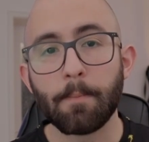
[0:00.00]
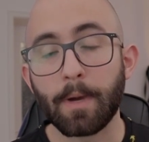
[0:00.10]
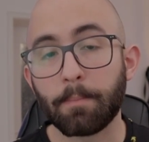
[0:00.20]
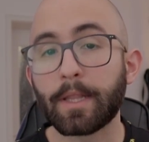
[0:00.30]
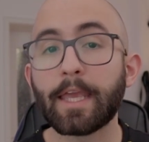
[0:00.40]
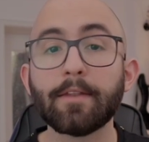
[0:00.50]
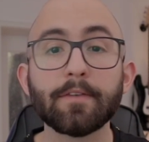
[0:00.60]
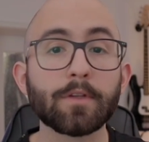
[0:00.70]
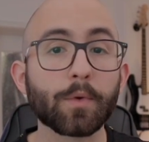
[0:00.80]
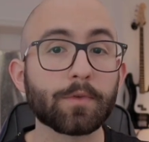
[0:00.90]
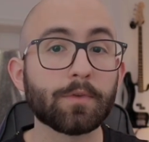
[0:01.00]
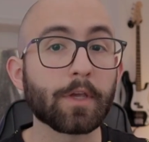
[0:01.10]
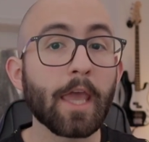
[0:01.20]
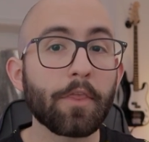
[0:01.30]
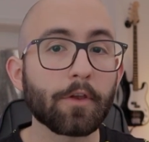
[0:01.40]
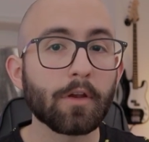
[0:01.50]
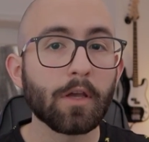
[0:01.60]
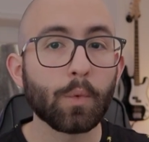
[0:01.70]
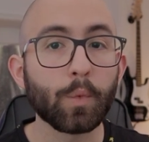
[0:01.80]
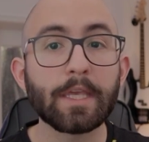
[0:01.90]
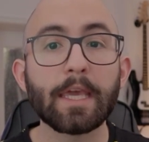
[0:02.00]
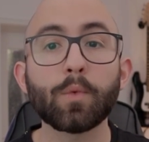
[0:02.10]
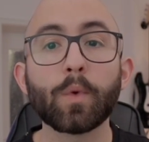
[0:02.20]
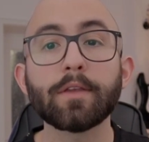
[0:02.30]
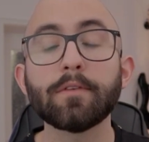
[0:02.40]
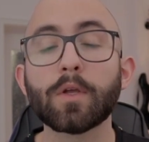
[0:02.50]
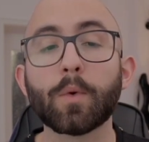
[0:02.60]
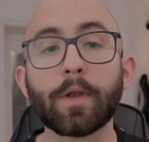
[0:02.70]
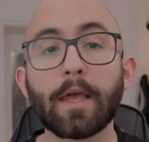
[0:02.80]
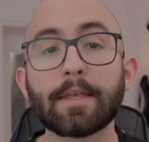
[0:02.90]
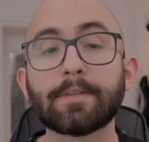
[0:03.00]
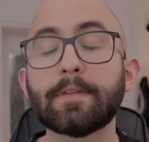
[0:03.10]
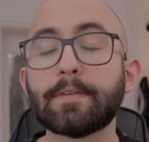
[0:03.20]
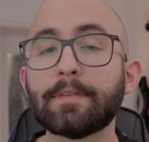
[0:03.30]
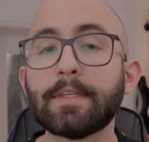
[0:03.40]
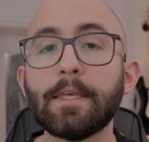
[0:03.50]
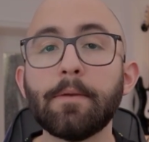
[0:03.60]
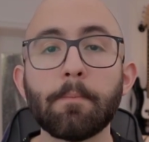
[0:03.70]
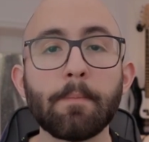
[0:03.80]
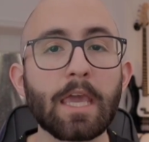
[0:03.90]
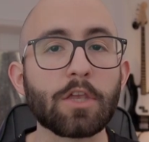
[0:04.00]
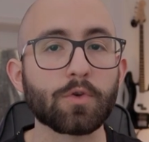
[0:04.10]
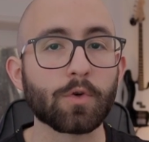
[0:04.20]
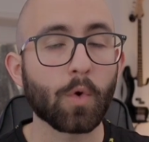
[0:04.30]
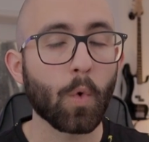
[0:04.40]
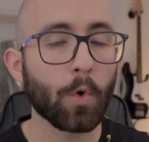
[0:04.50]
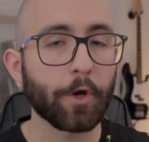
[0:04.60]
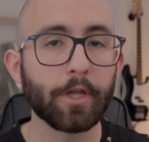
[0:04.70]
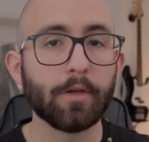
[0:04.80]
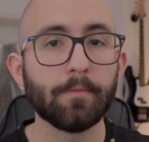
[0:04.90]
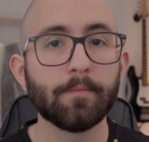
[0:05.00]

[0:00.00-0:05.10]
By playing these notes together, we get what is known as the C major chord.